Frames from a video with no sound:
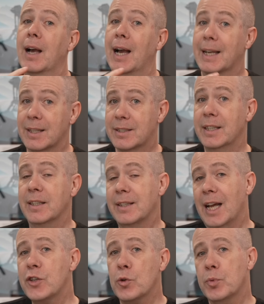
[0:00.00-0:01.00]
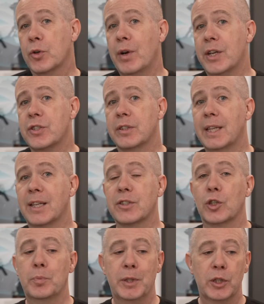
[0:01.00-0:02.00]
I can see the natural progression there is
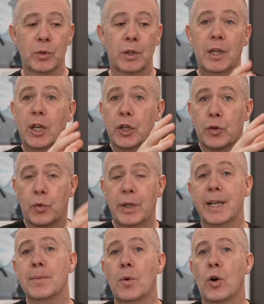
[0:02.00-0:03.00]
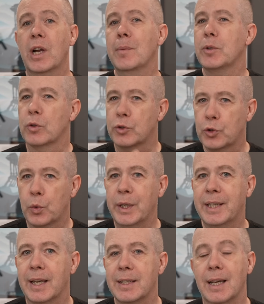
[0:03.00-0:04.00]
going to be you'll create a mockup, you'll
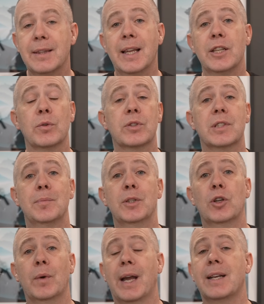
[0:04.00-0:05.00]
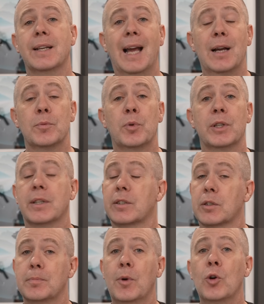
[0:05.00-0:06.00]
tweak it, and then you'll simply go ahead and output it
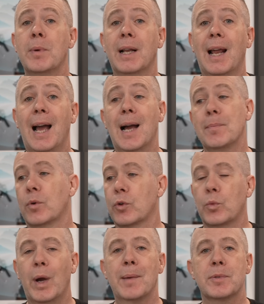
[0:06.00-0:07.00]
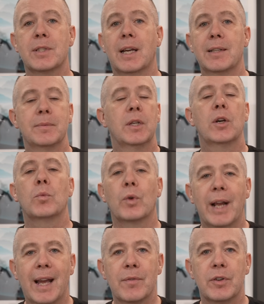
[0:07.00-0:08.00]
as a mobile app or a website,
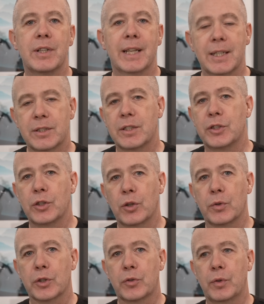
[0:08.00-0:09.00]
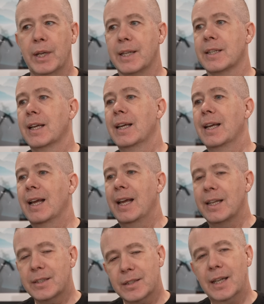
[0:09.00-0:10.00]
whatever it is that you're going to create.
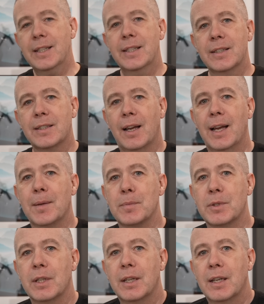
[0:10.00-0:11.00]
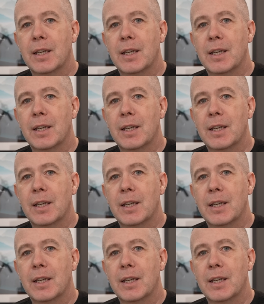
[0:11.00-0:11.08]
Exciting times,